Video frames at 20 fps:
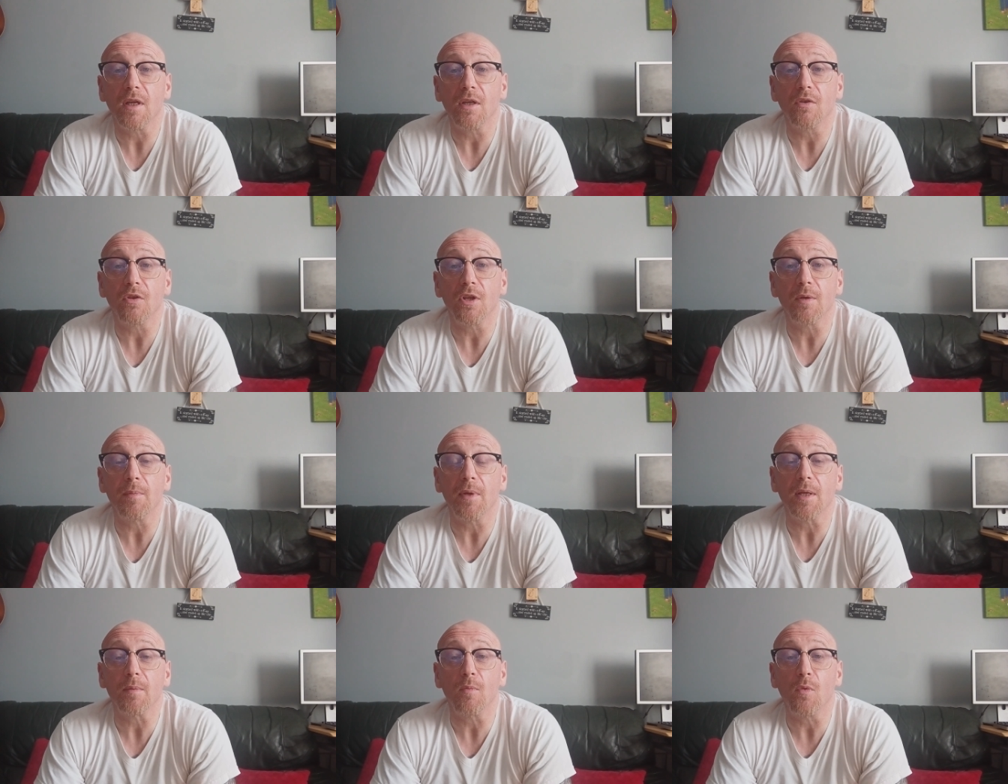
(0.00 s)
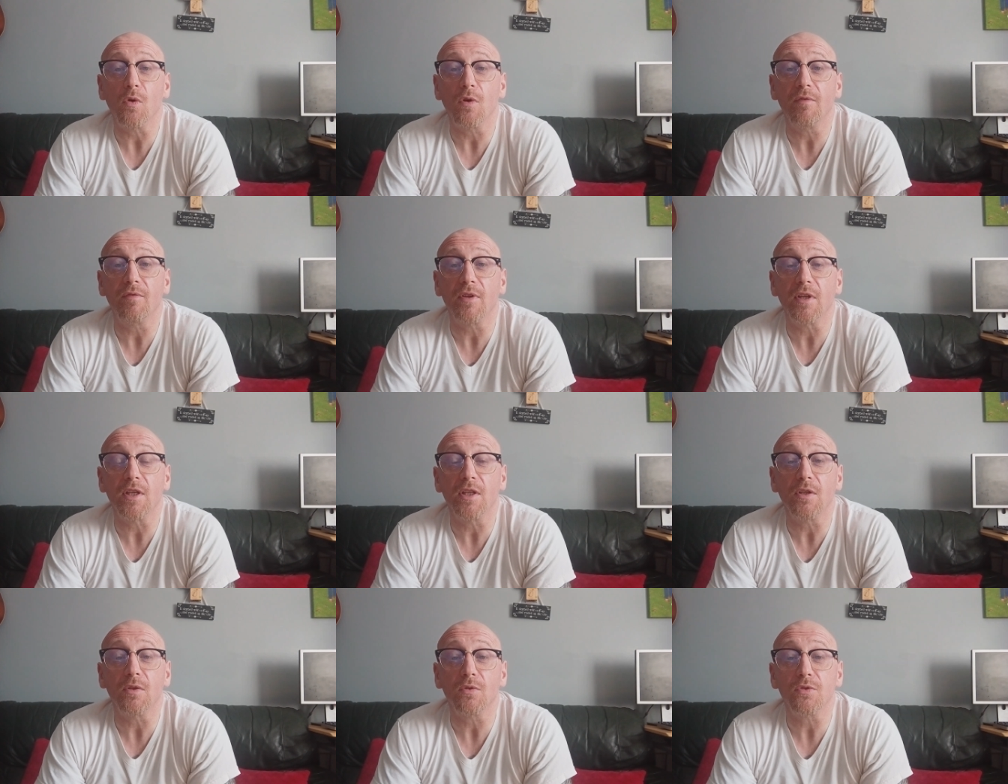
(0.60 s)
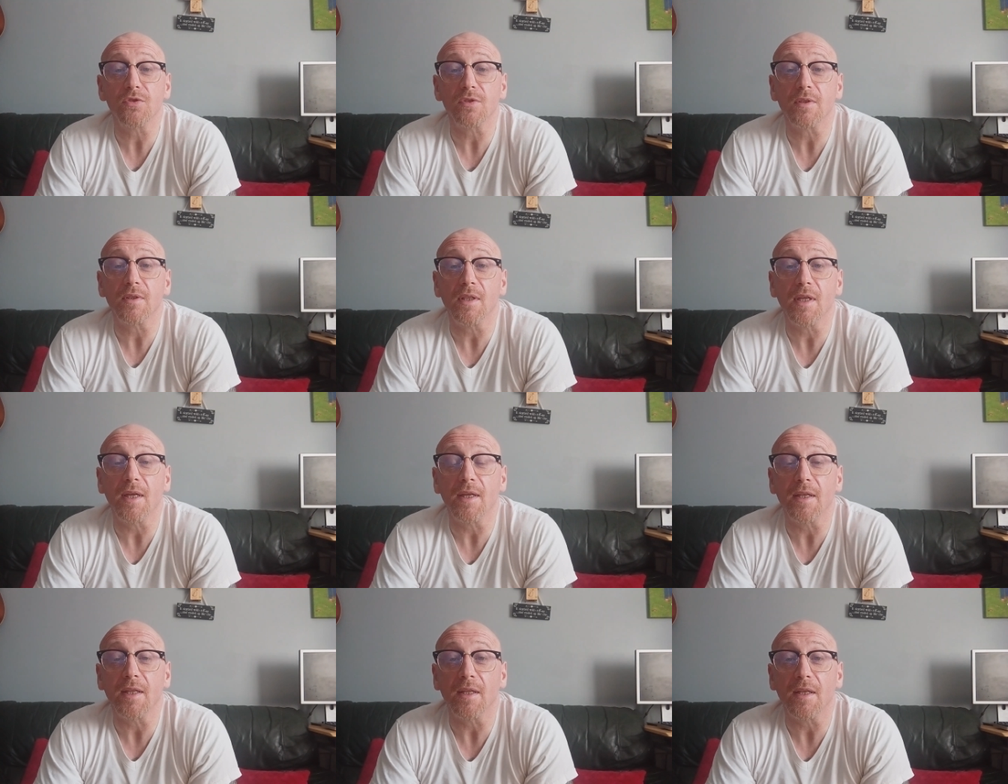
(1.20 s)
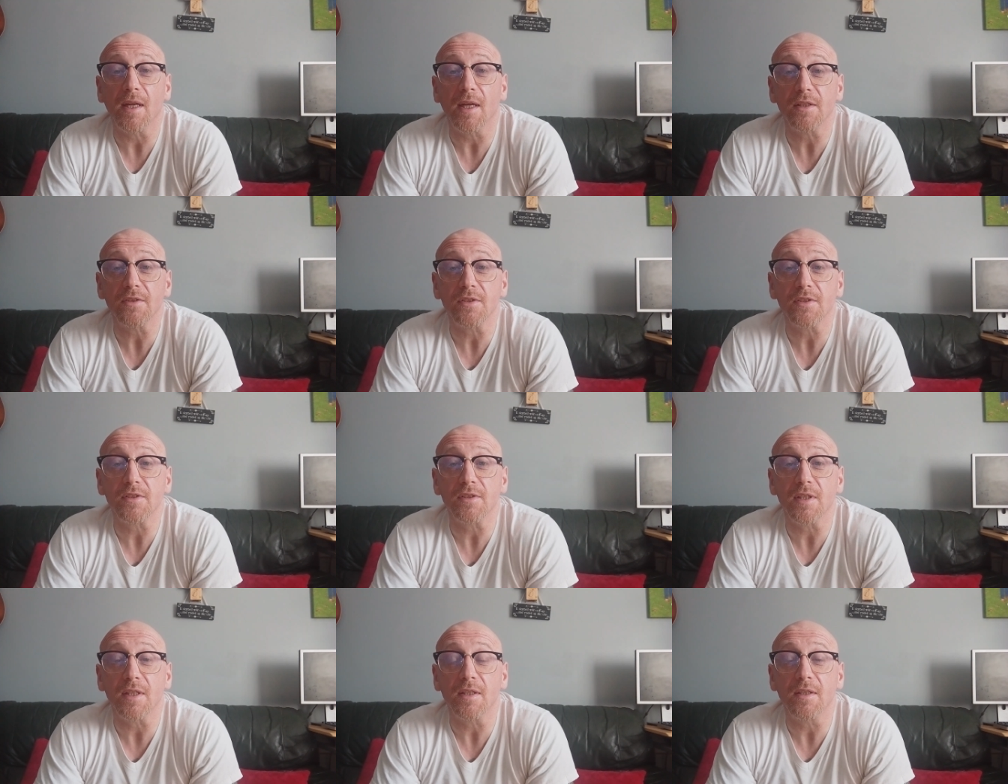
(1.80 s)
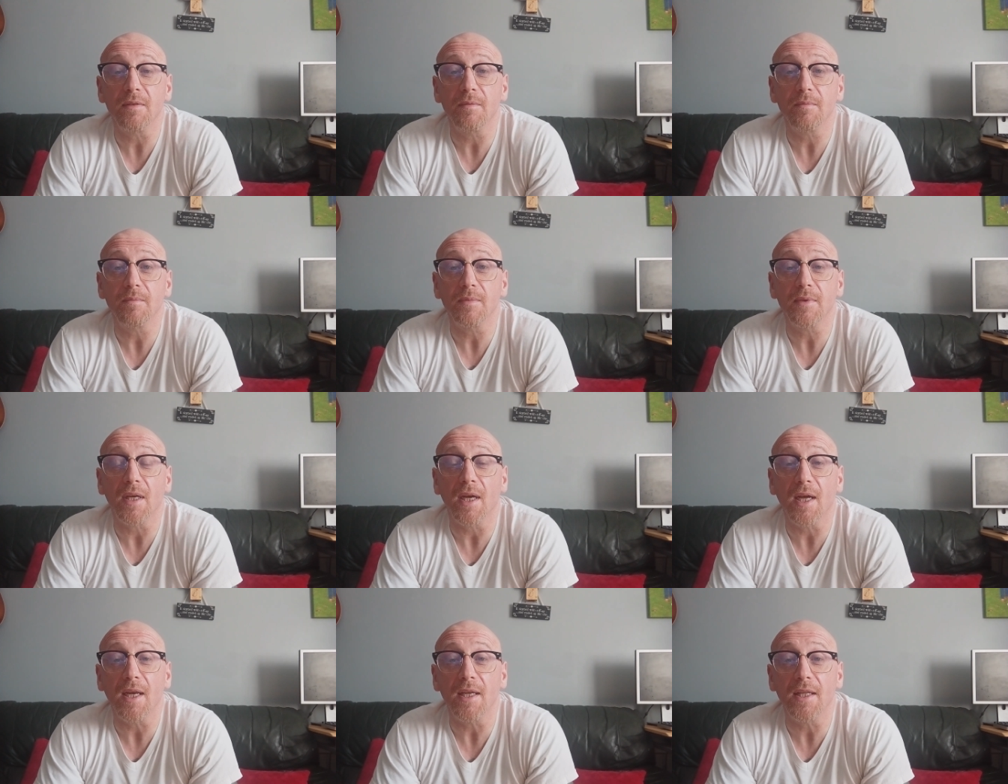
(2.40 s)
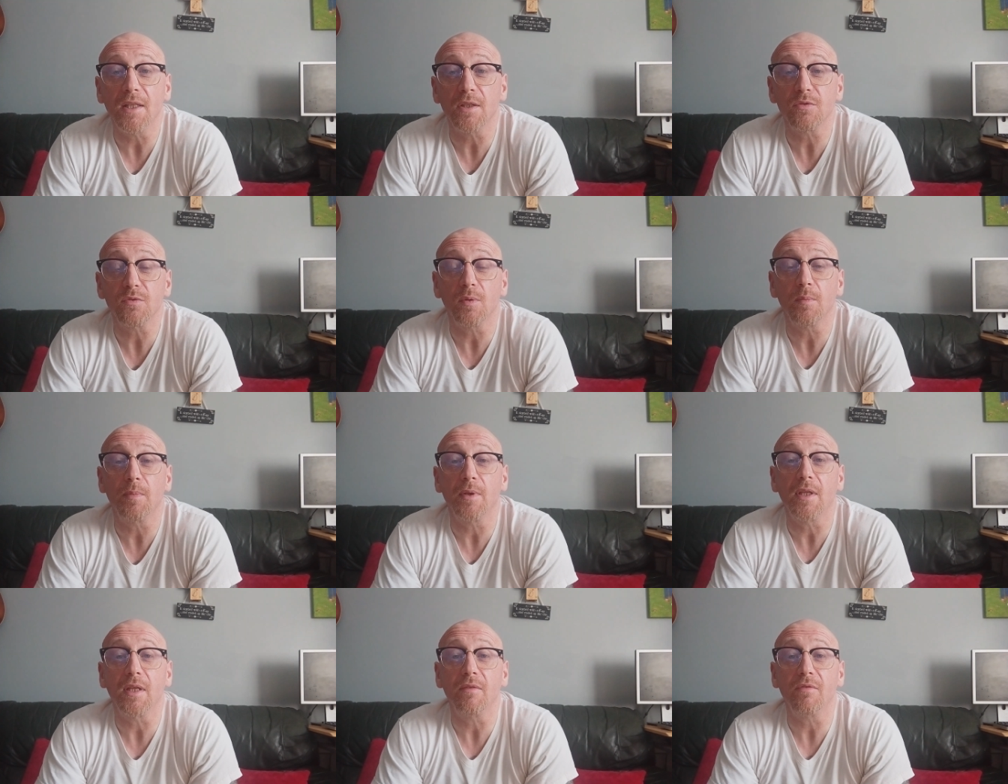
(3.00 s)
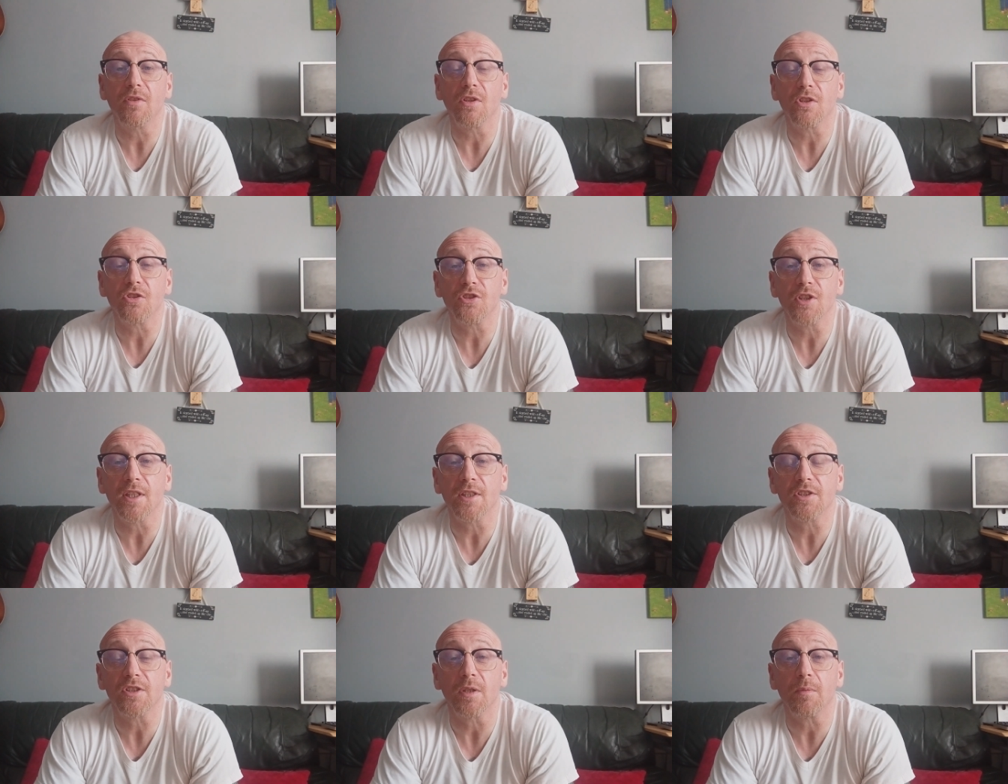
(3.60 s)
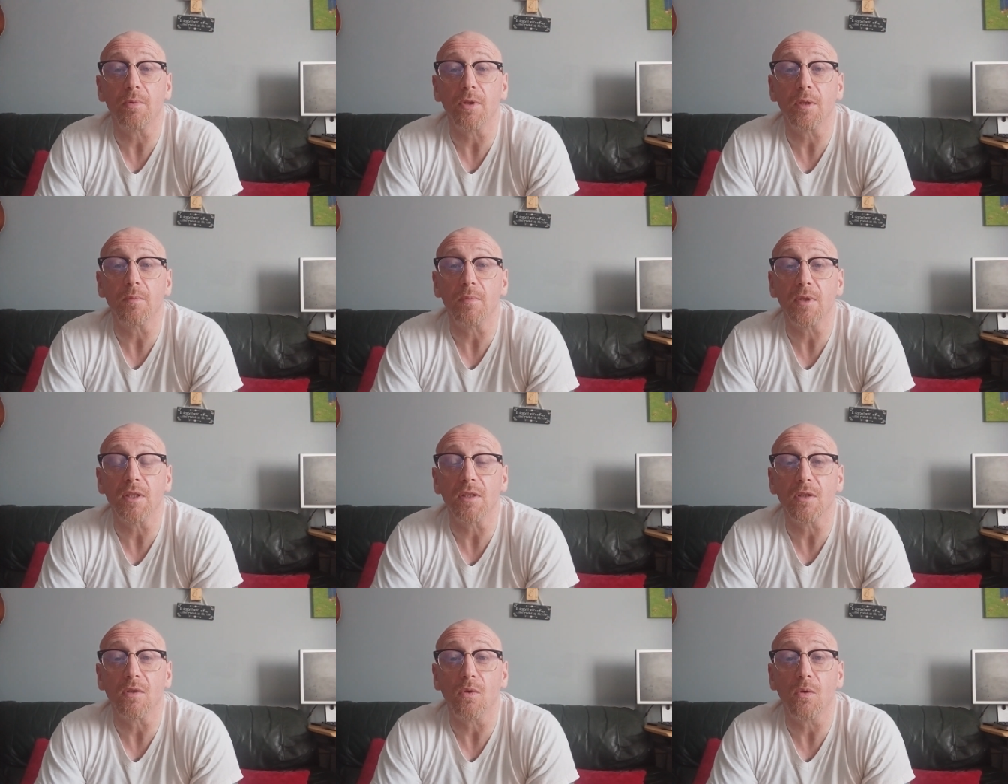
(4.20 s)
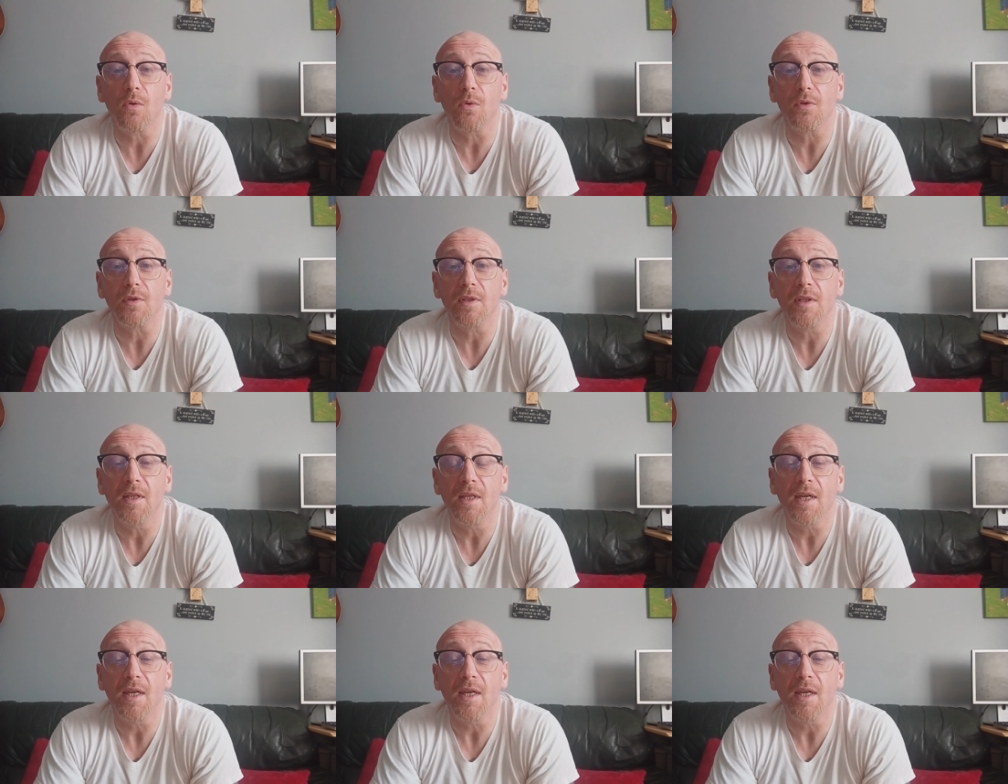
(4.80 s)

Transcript: I'm going to make more videos, and as I said, the Halligans will be given their chance to bring me to court.